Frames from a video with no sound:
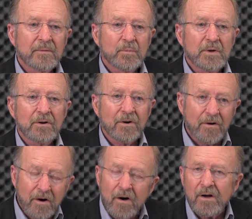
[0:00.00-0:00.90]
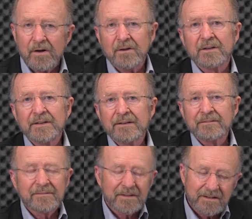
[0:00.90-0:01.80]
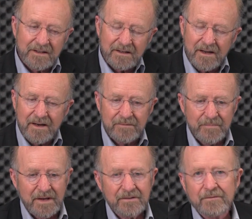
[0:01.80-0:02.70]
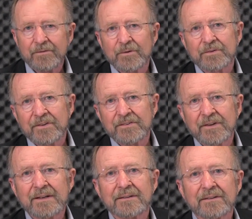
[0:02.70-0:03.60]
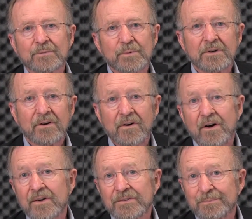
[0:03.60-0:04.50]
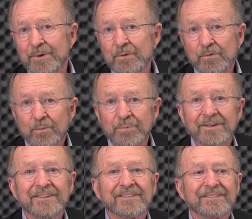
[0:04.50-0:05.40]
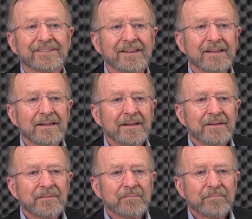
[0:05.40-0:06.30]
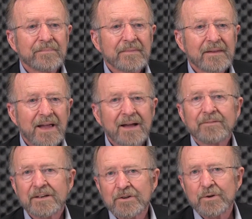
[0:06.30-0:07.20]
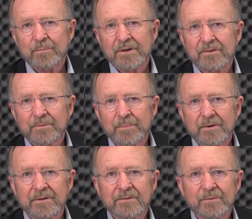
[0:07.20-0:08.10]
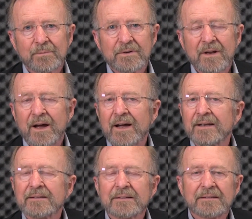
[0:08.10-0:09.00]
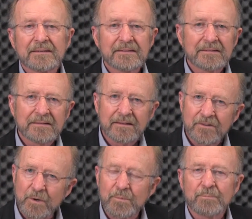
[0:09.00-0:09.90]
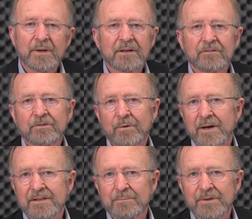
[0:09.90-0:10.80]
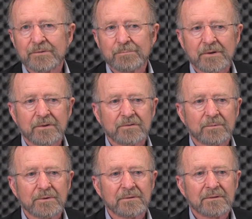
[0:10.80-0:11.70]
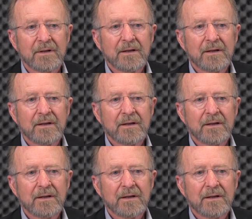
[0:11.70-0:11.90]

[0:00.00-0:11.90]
We are all, and again, I'm not the first to say this, we are all spiritual beings having a human experience. We're not human beings trying to be spiritual.